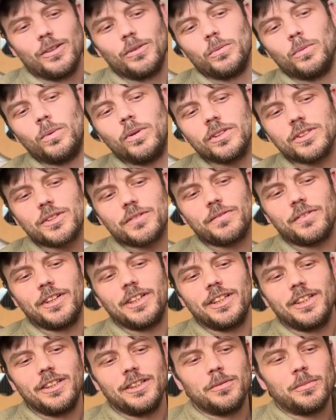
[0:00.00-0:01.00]
What's
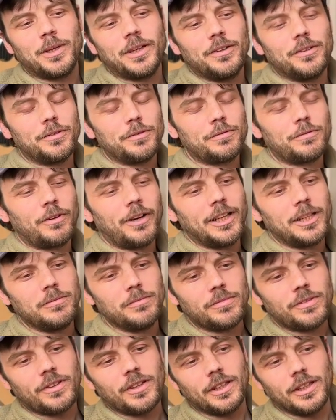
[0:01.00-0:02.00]
funny about the
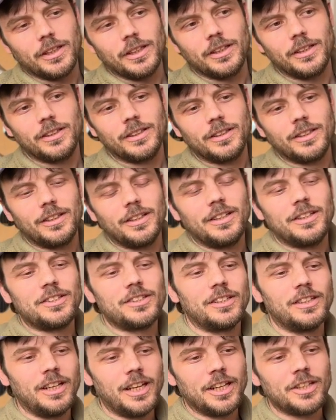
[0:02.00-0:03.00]
frame thing is
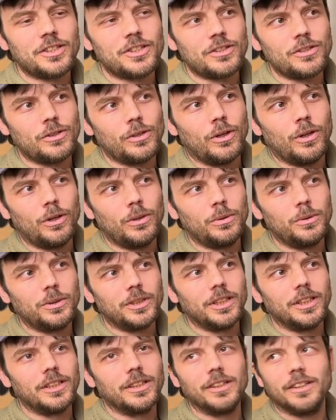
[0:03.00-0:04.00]
unless you're
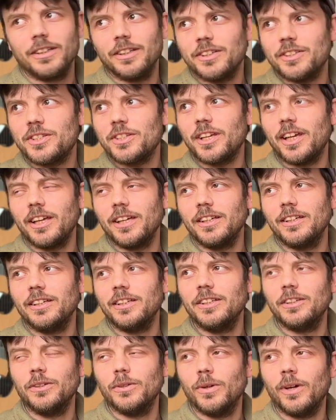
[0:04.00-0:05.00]
holding a skate
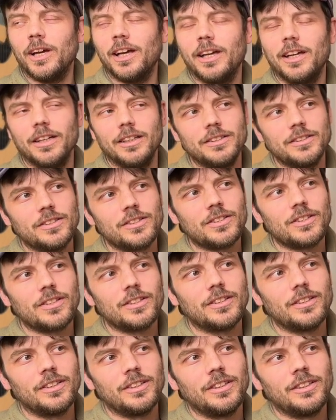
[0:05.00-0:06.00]
in your
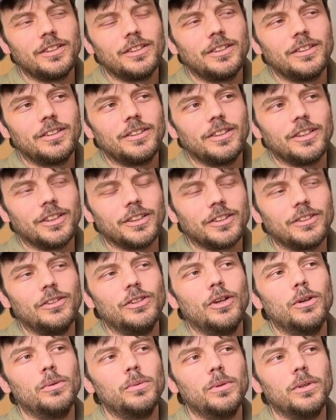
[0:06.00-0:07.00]
hand, like
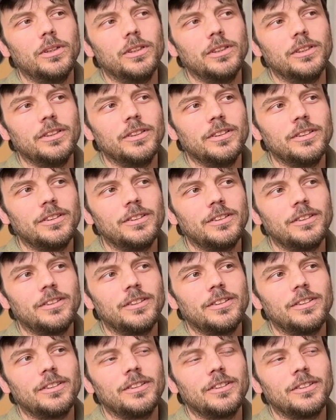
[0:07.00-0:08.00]
no
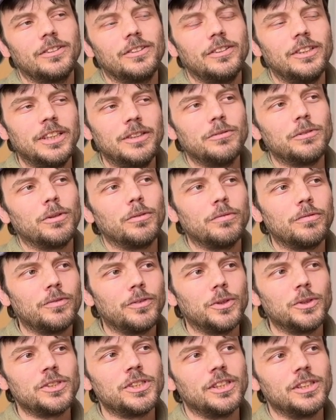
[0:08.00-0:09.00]
one, even on
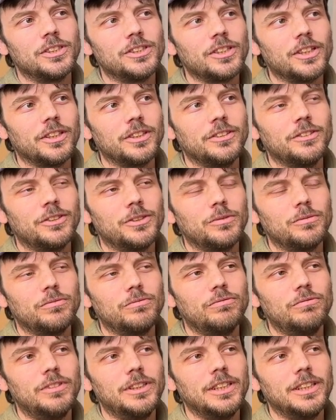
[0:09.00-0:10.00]
footage, like you don't
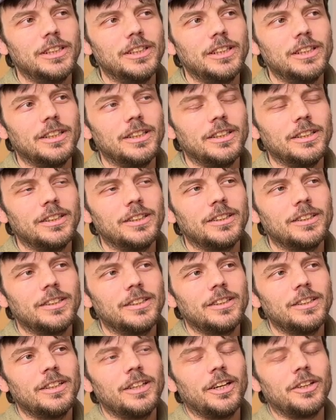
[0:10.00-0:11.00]
really. You never
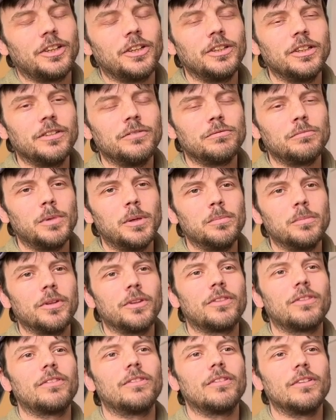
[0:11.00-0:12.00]
know. I don't even remember
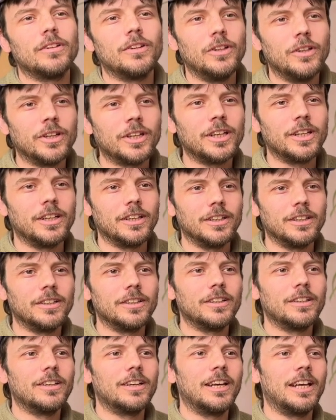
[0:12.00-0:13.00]

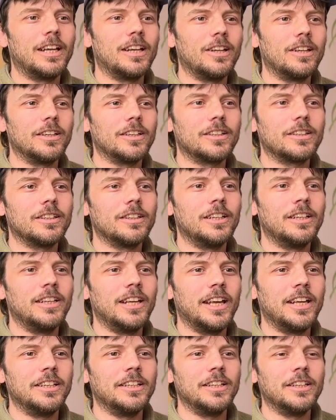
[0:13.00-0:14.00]
looking at like
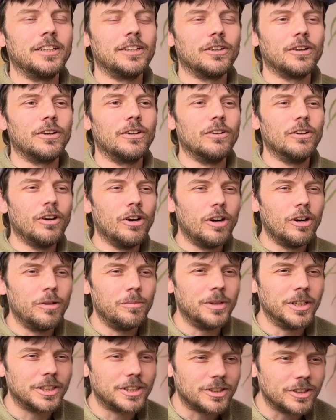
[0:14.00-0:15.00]
an edit and going, "Oh
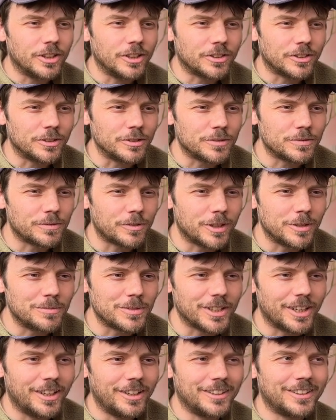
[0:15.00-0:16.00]
my god, those
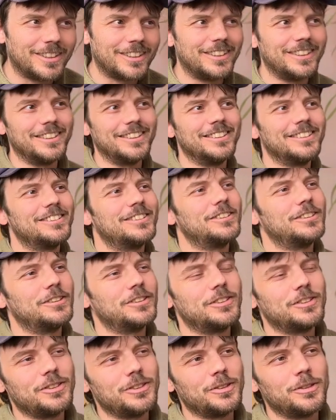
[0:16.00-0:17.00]
frames are ugly." Do you,
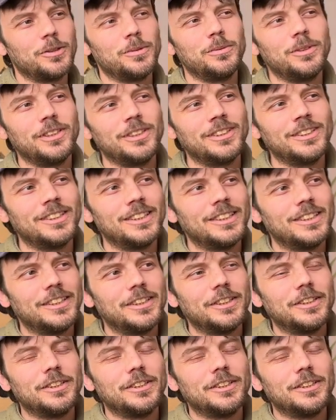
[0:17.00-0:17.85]
do you know what I mean? Yeah.